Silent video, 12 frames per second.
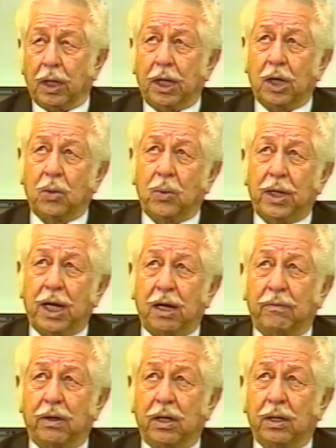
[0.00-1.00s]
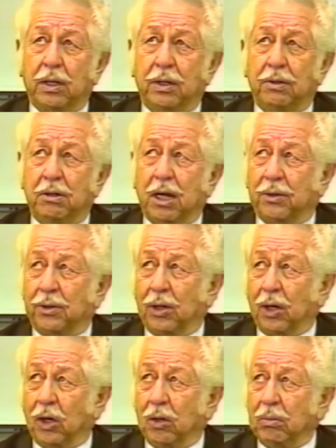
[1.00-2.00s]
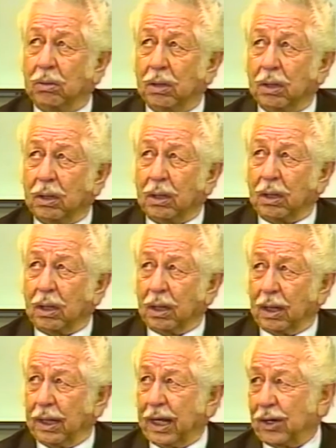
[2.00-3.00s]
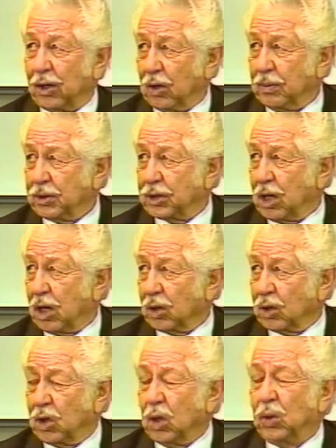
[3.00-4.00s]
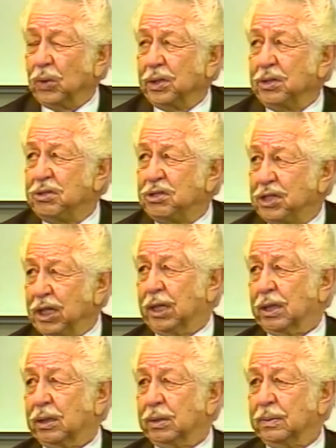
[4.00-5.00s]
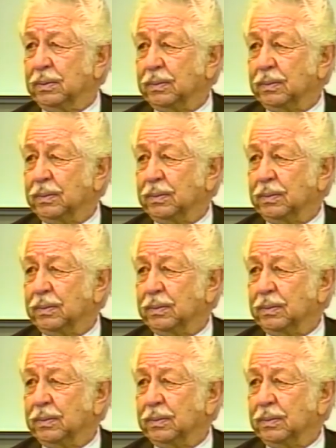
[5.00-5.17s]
Here we have another herb, and that herb is called golden seal.